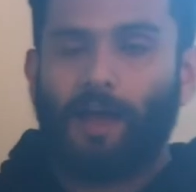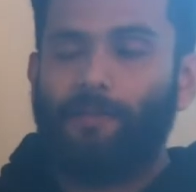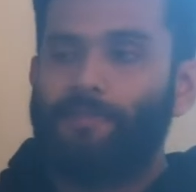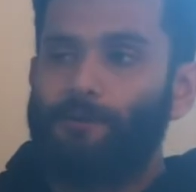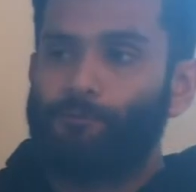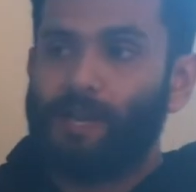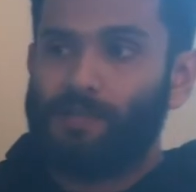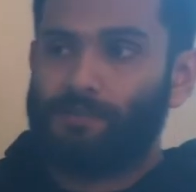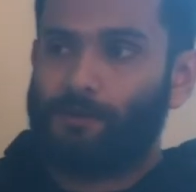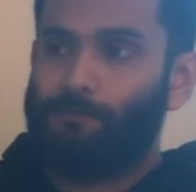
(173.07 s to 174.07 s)
The
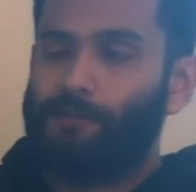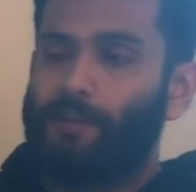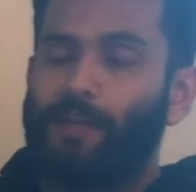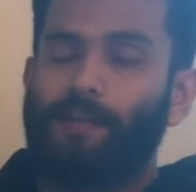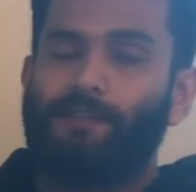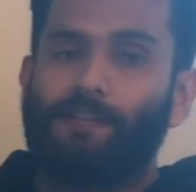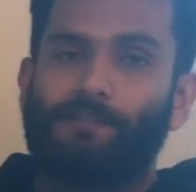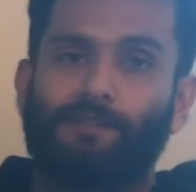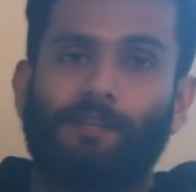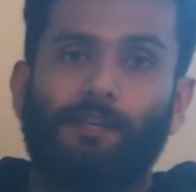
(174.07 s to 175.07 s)
range of the
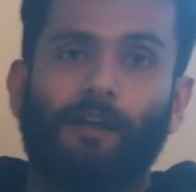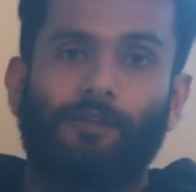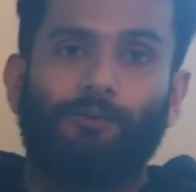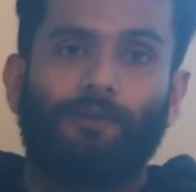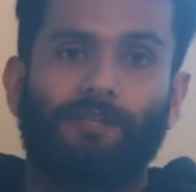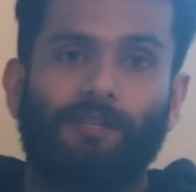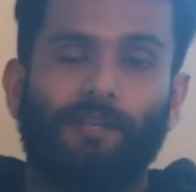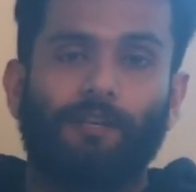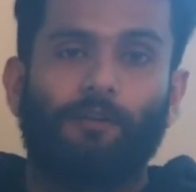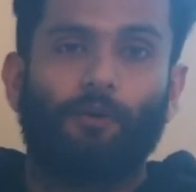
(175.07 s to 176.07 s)
testing
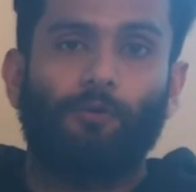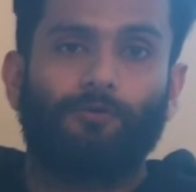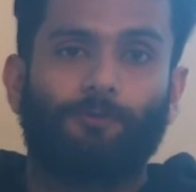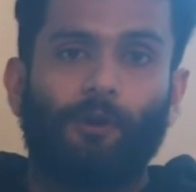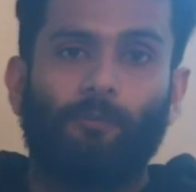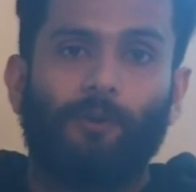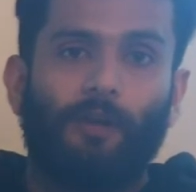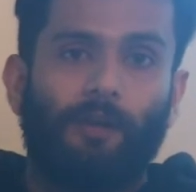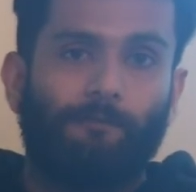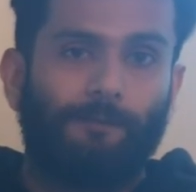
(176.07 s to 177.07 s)
accuracy goes from
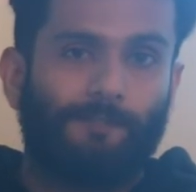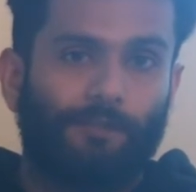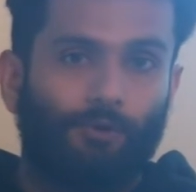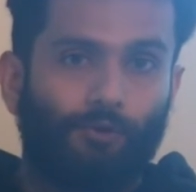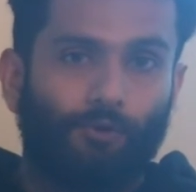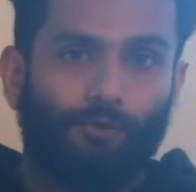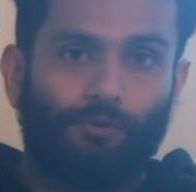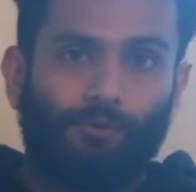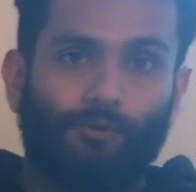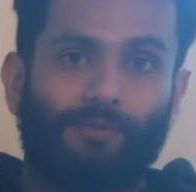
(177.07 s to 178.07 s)
52
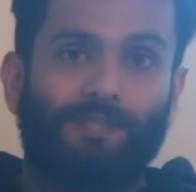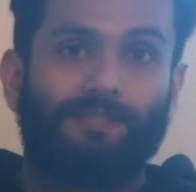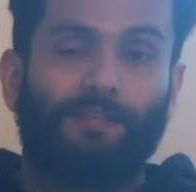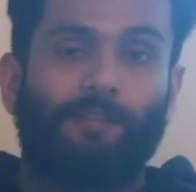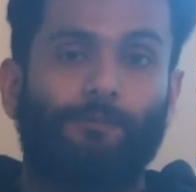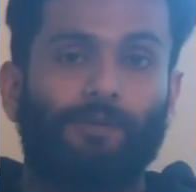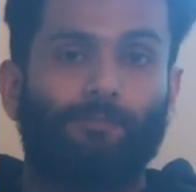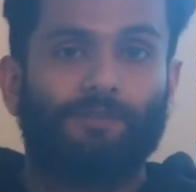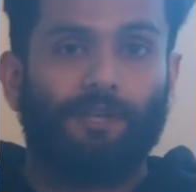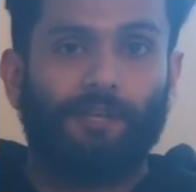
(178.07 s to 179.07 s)
to
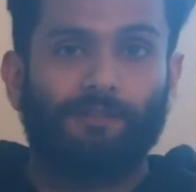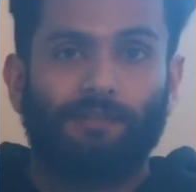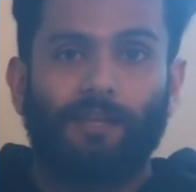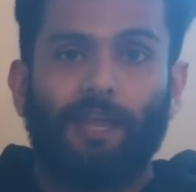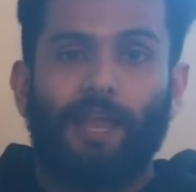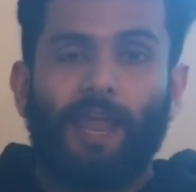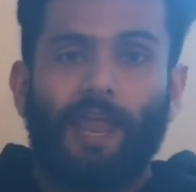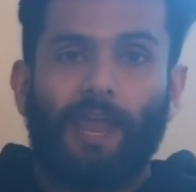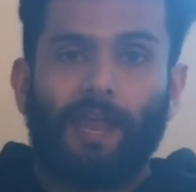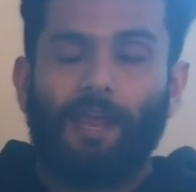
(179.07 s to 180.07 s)
63%,
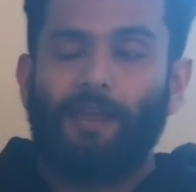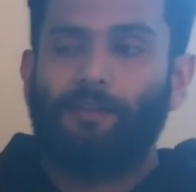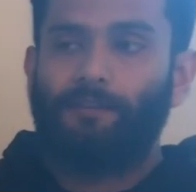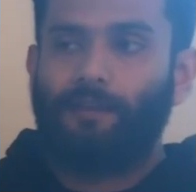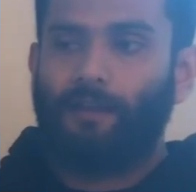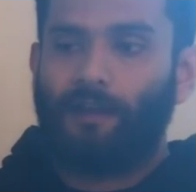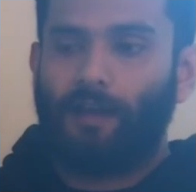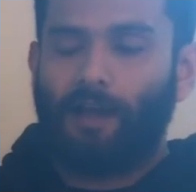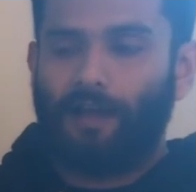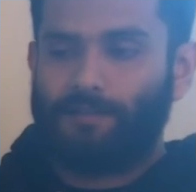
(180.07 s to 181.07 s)
and
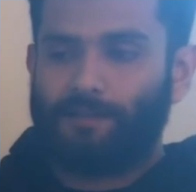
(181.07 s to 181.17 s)
as